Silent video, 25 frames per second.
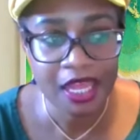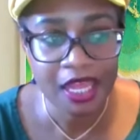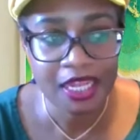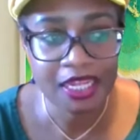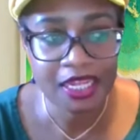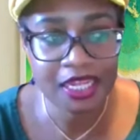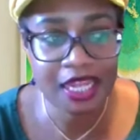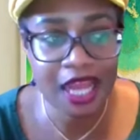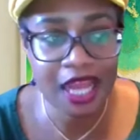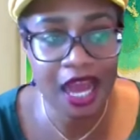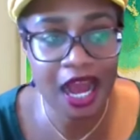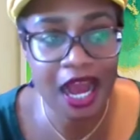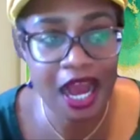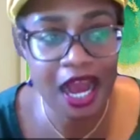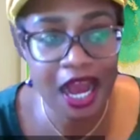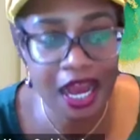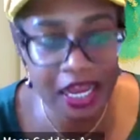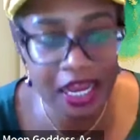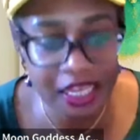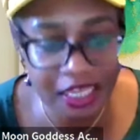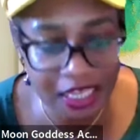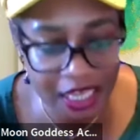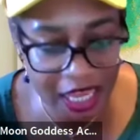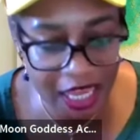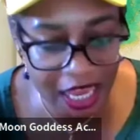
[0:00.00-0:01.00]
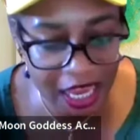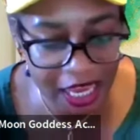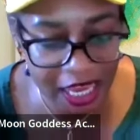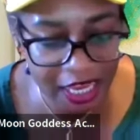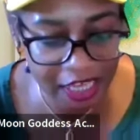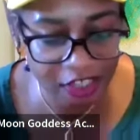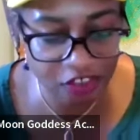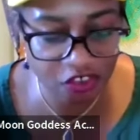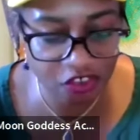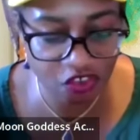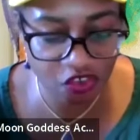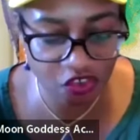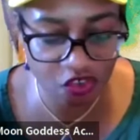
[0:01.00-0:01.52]
Na
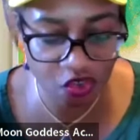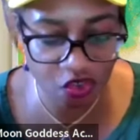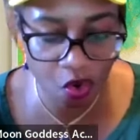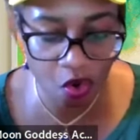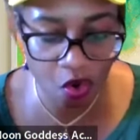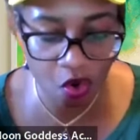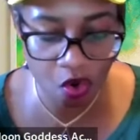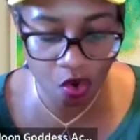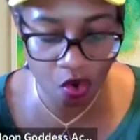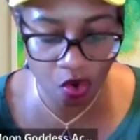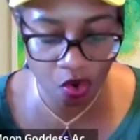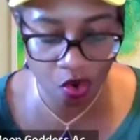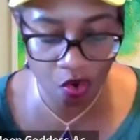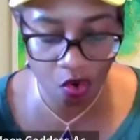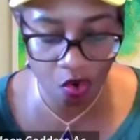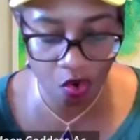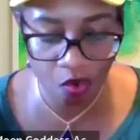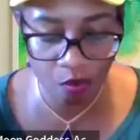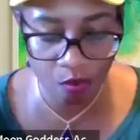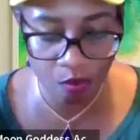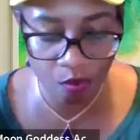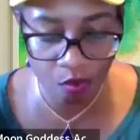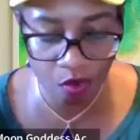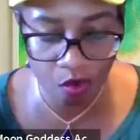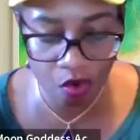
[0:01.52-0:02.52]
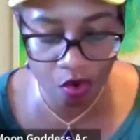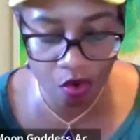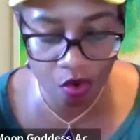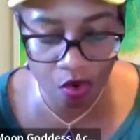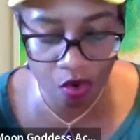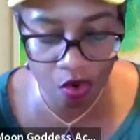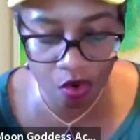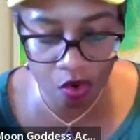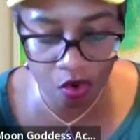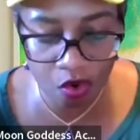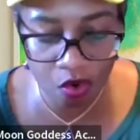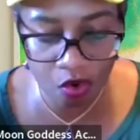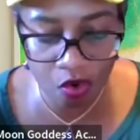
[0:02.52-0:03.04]
ye shoro
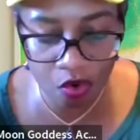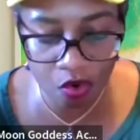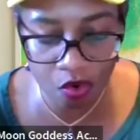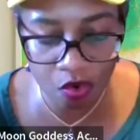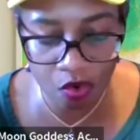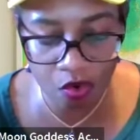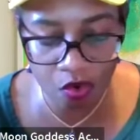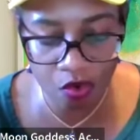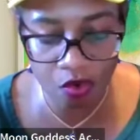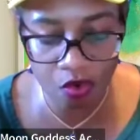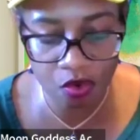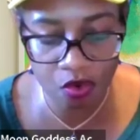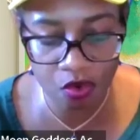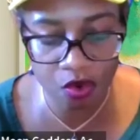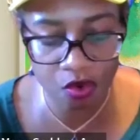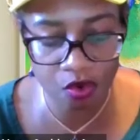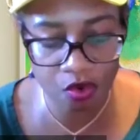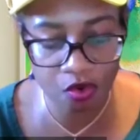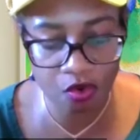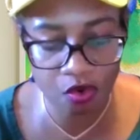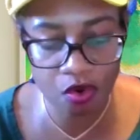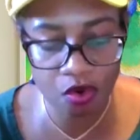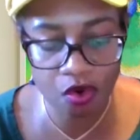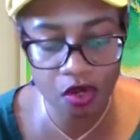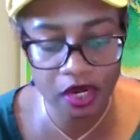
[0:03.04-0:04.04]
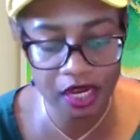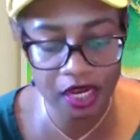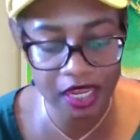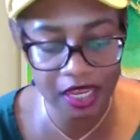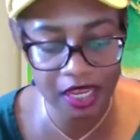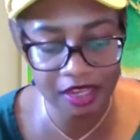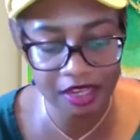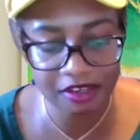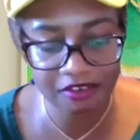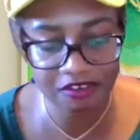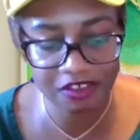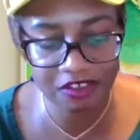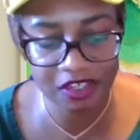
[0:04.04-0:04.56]

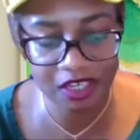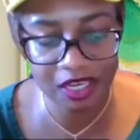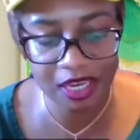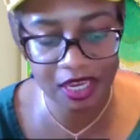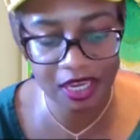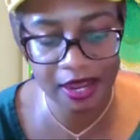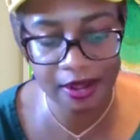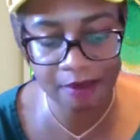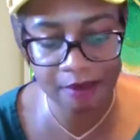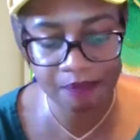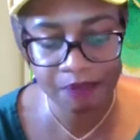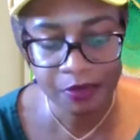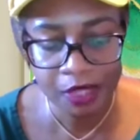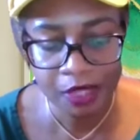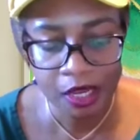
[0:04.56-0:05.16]
mori shia.